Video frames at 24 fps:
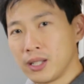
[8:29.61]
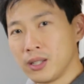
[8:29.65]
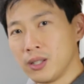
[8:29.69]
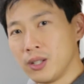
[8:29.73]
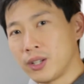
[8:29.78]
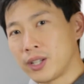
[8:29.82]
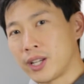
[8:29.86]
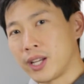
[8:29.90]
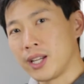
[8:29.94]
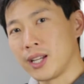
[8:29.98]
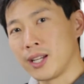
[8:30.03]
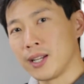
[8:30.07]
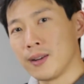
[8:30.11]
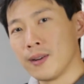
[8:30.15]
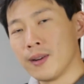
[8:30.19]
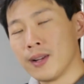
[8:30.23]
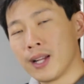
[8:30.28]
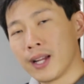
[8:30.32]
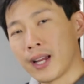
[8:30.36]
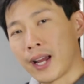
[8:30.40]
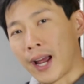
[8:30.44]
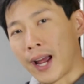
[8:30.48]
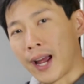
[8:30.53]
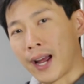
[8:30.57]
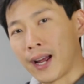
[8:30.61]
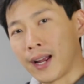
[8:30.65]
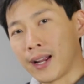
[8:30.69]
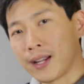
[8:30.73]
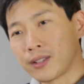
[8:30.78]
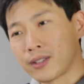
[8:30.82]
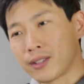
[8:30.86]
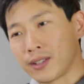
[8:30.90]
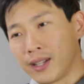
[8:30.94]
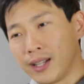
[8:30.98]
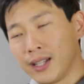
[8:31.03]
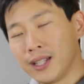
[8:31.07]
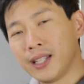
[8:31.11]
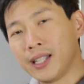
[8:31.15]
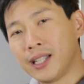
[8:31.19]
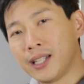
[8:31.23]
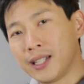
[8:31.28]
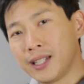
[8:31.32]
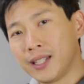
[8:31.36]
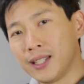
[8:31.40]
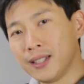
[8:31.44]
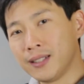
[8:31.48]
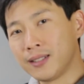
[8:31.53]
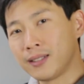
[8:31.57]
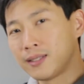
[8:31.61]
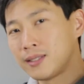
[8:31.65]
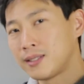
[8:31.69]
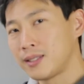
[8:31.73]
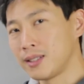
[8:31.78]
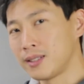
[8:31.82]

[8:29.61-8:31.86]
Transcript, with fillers: looking at the LEDs,